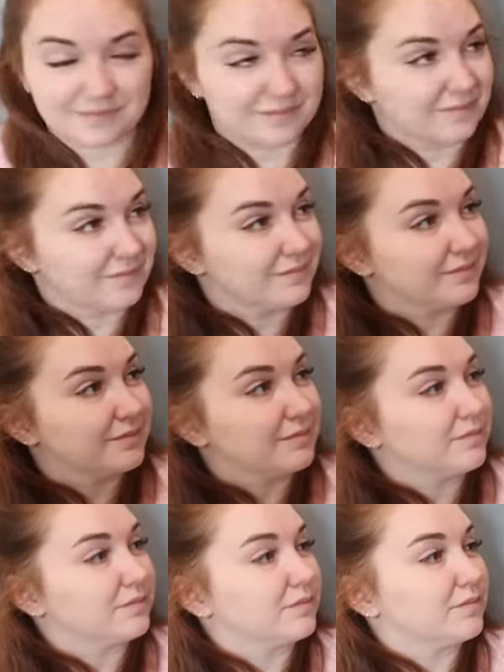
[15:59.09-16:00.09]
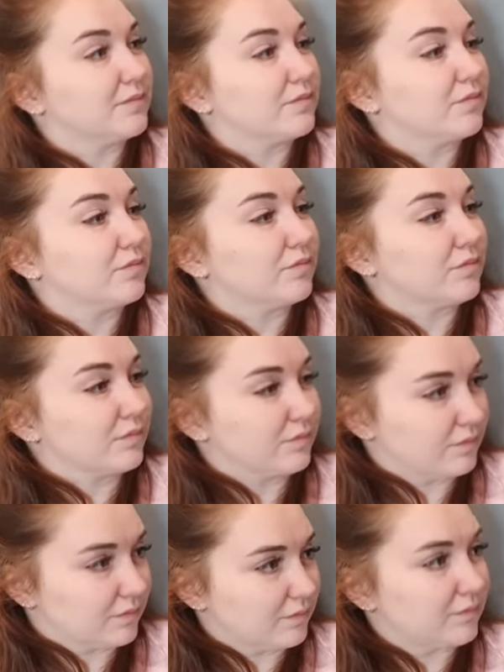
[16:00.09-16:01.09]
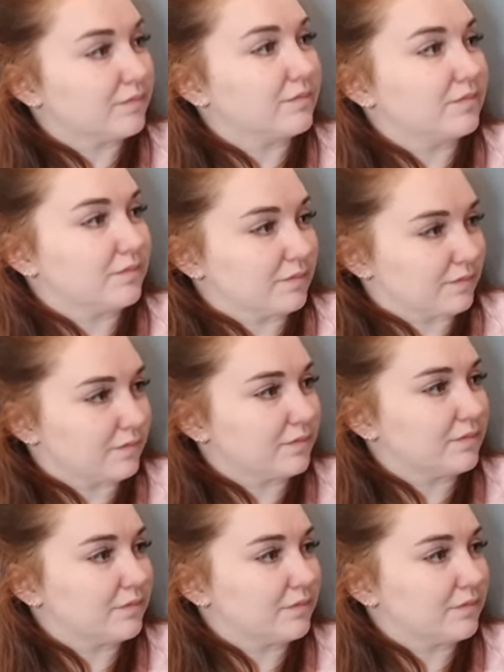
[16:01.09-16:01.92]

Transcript: (silent)